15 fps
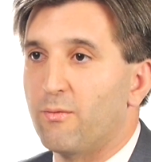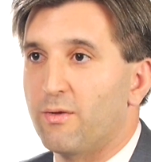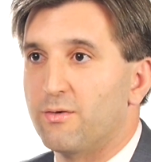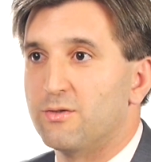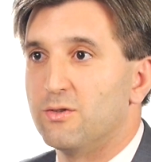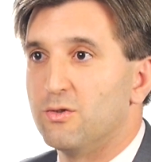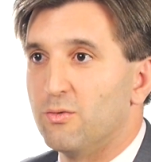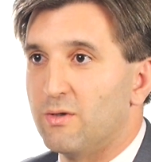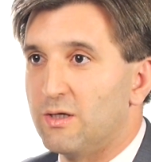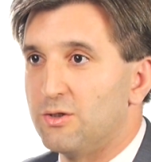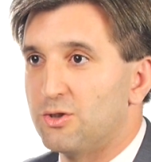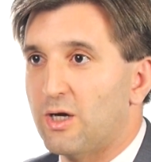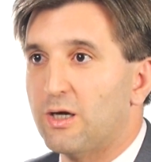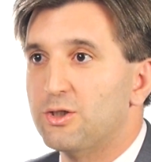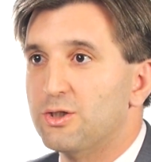whether to do an
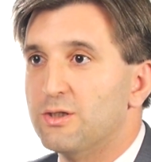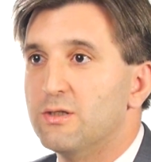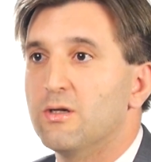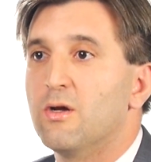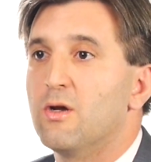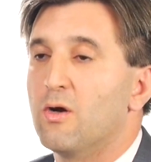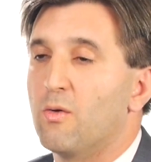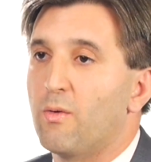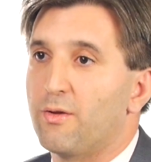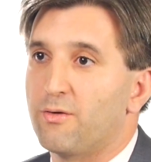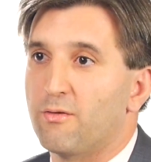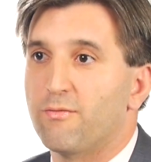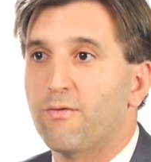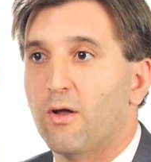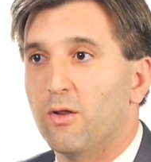injection, whether
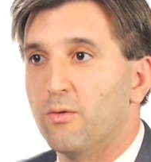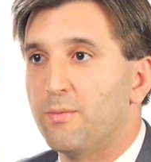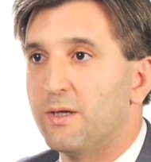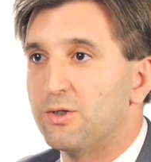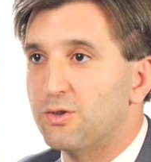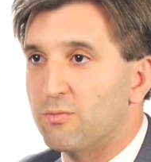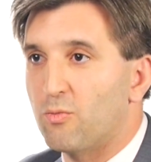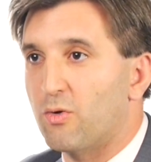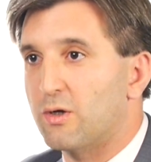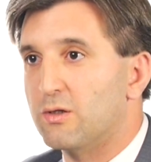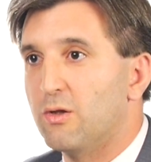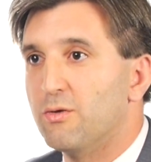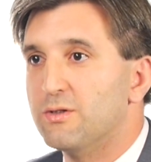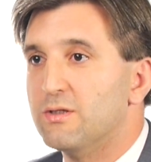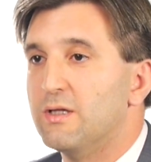to follow a patient more
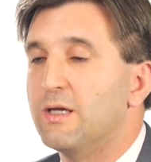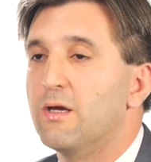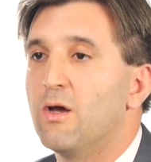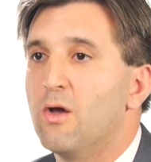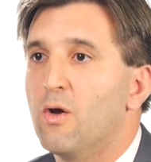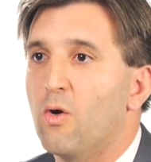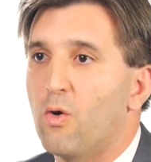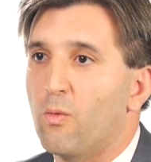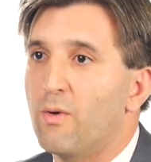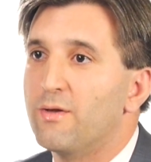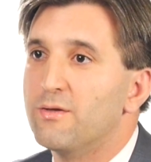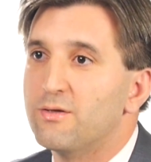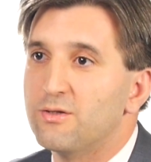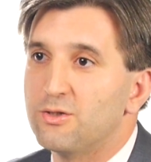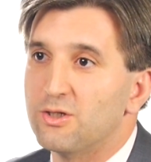closely, or
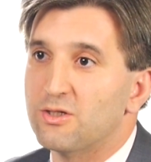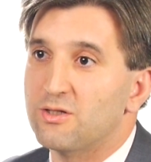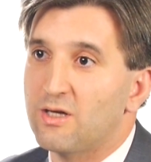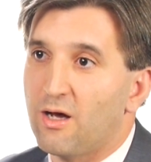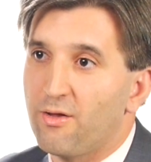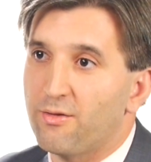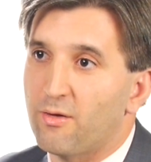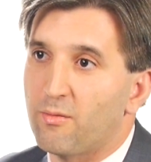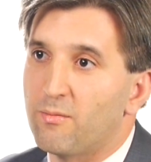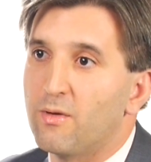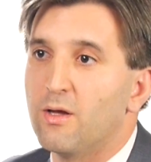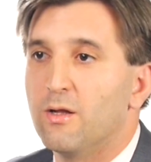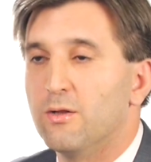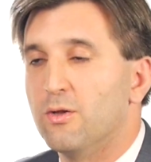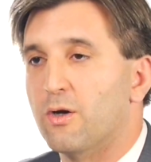whether to just tell them,
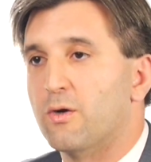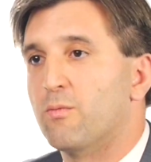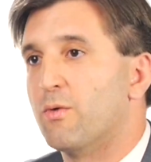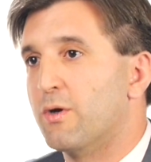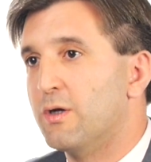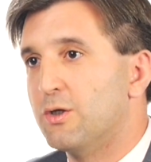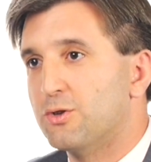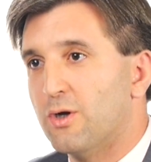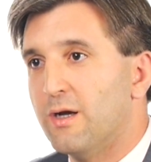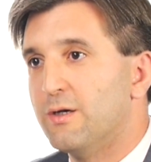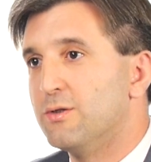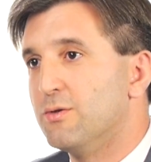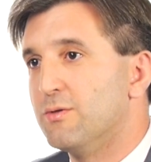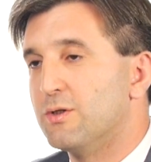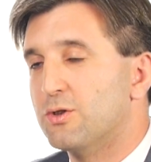look, we're going to try
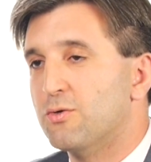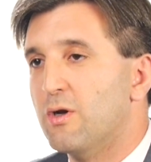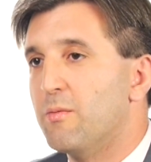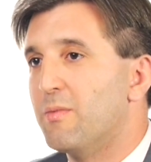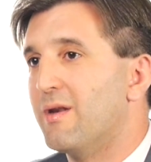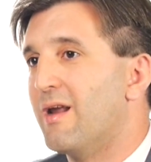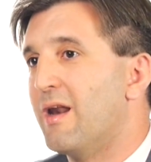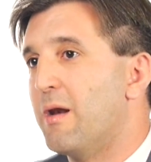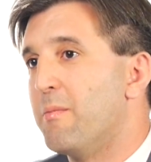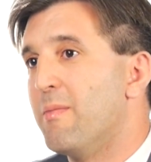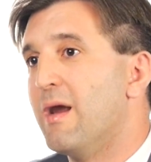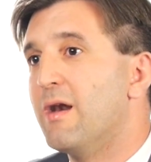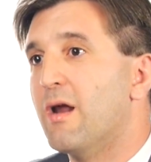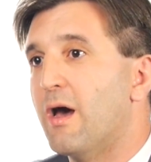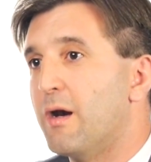to do this treatment and it
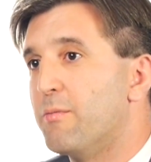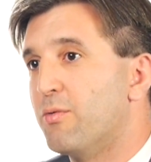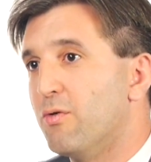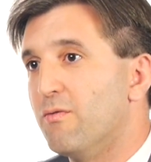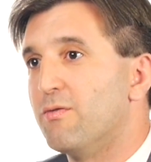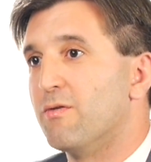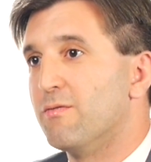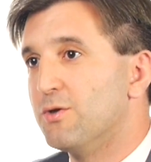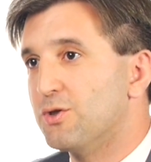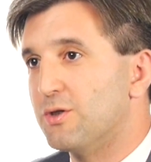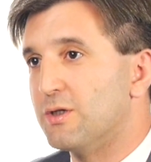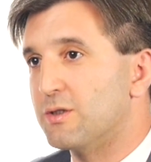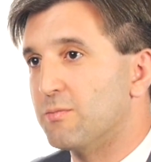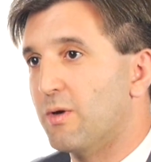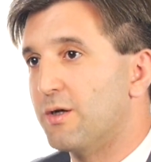may not improve your
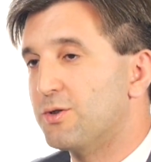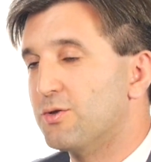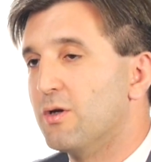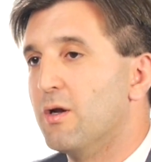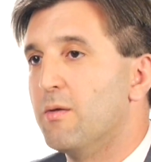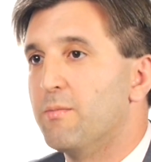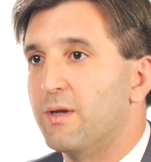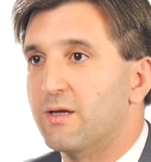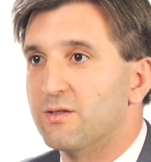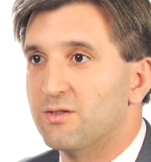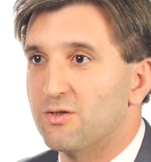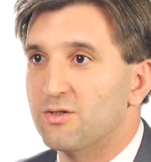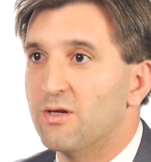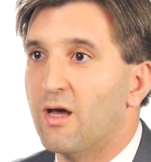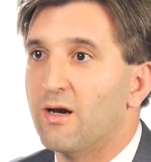vision as much because
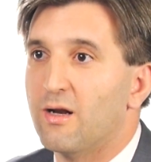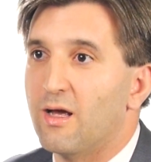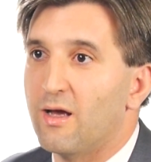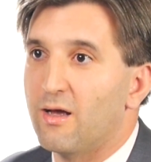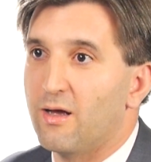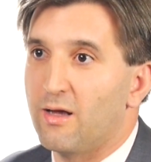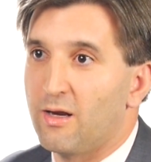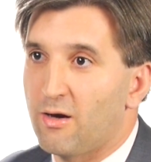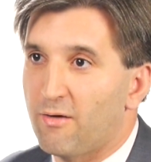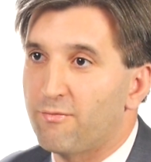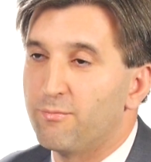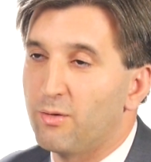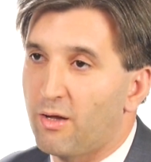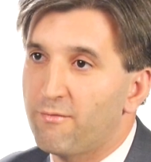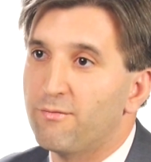there's not
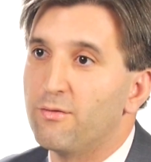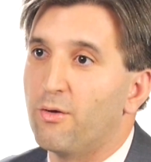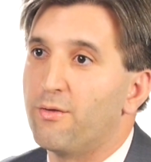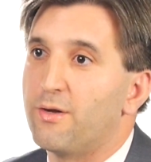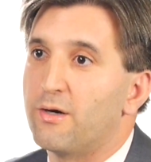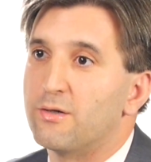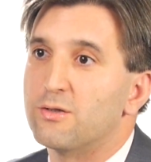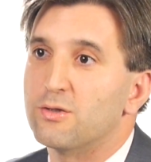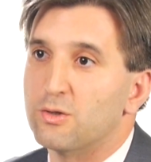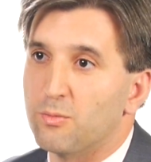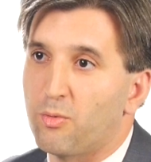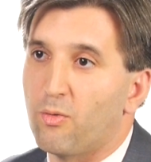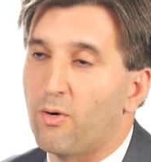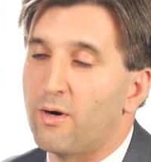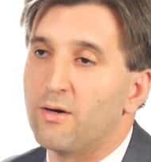enough blood flow there to
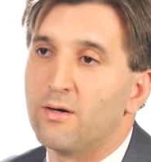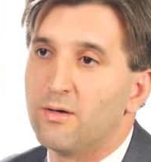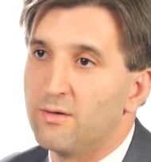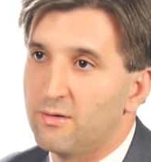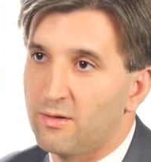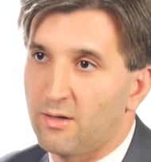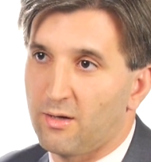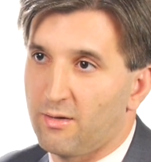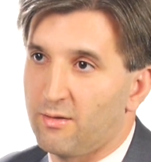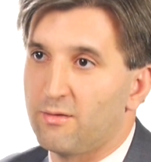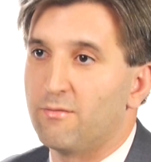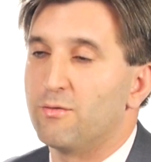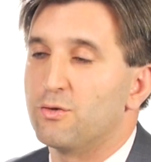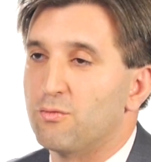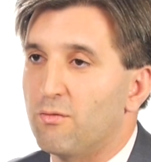support
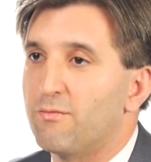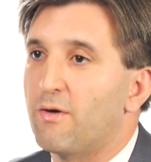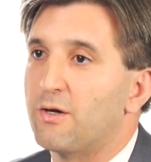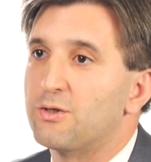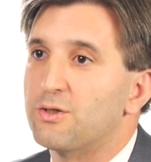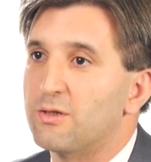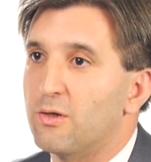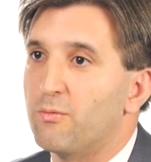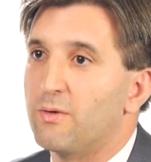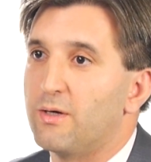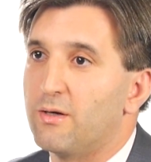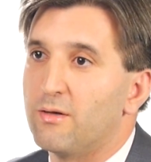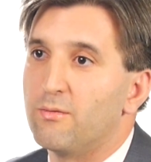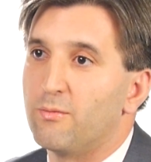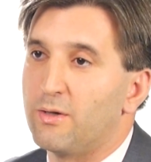the visual function that
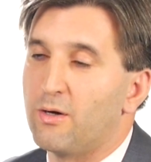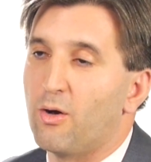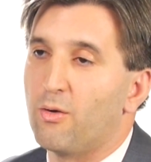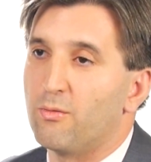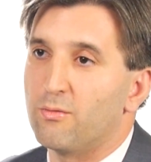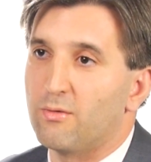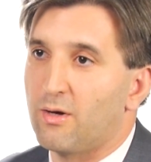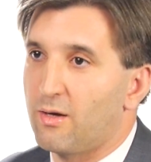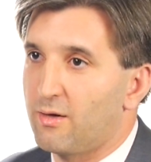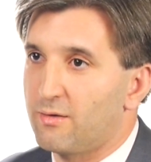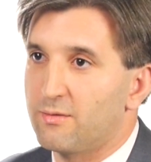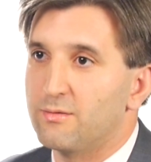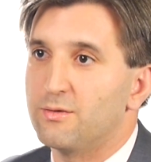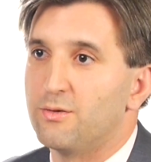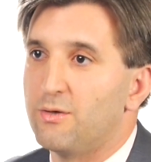we
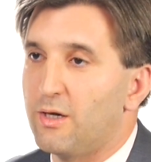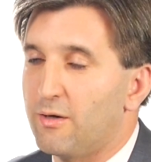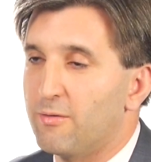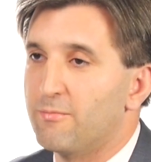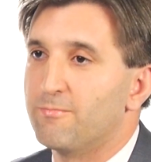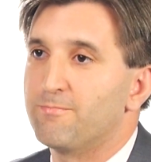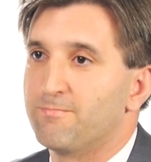know you need.